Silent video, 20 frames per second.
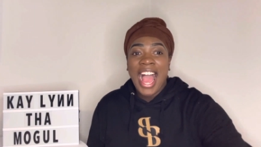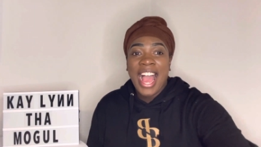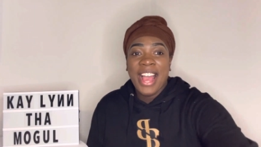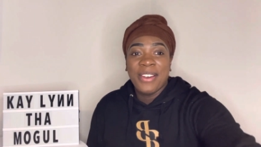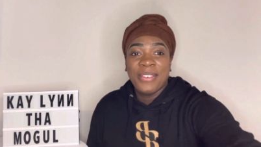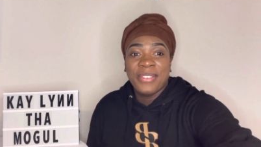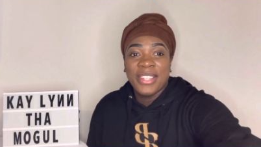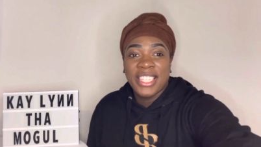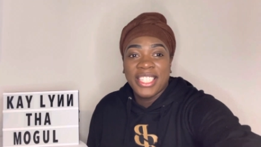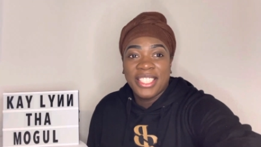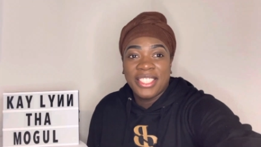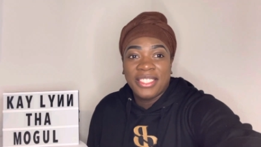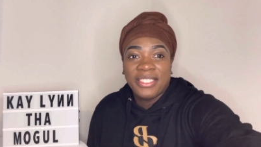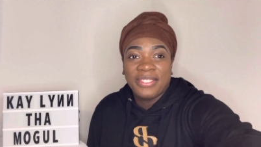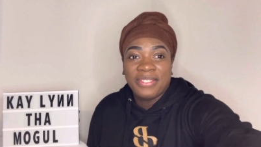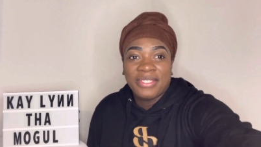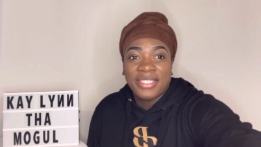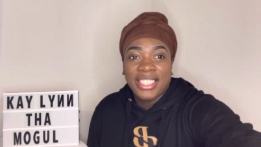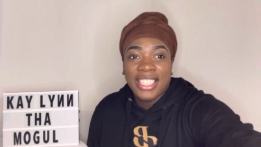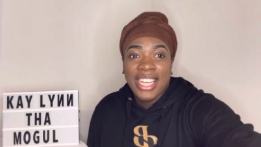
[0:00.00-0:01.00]
I will
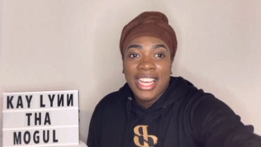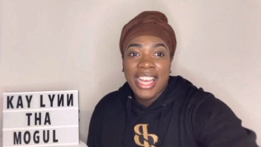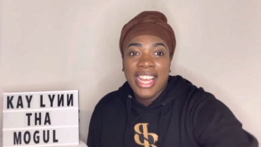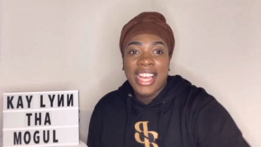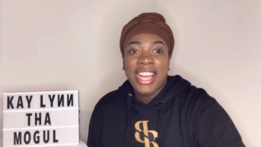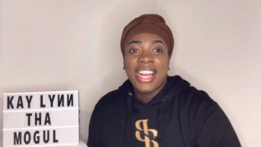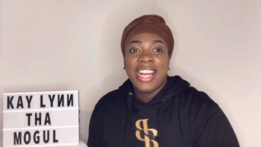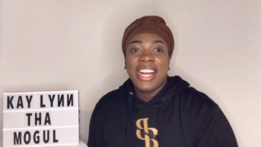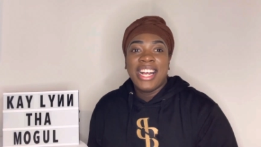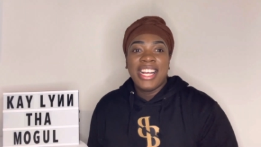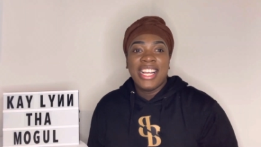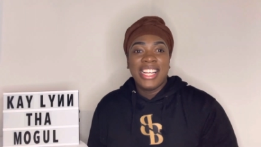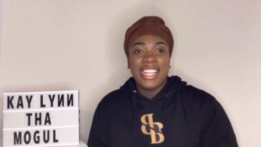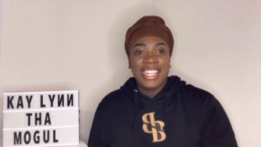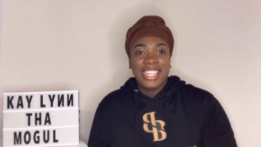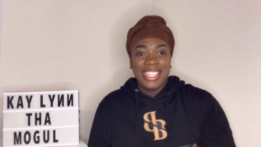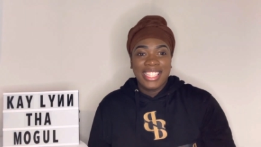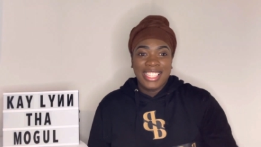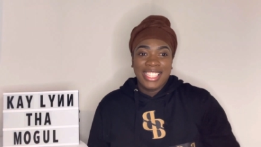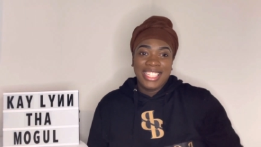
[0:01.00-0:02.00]

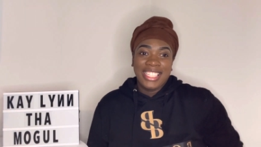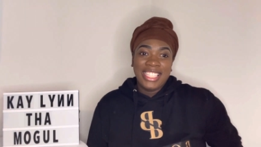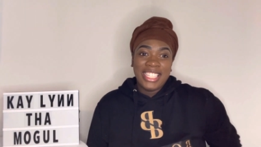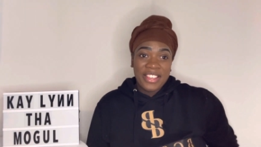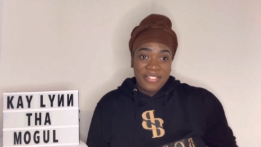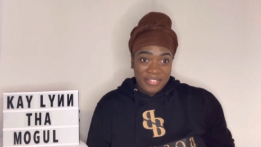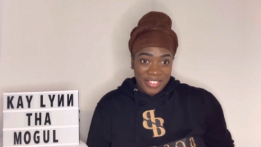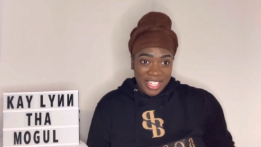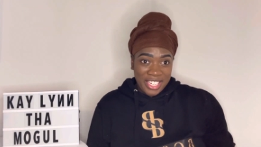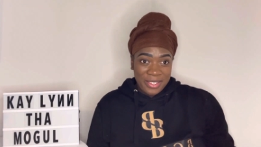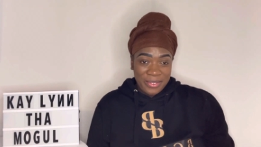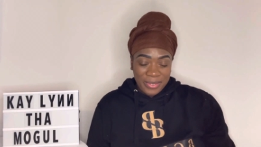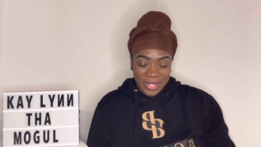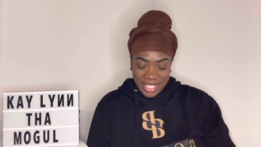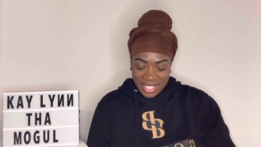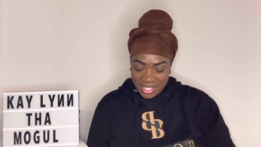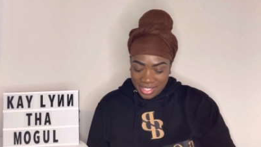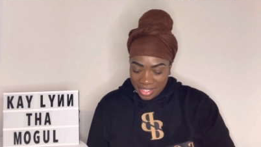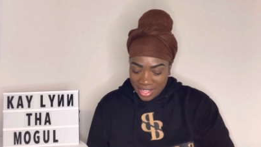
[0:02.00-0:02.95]
definitely will.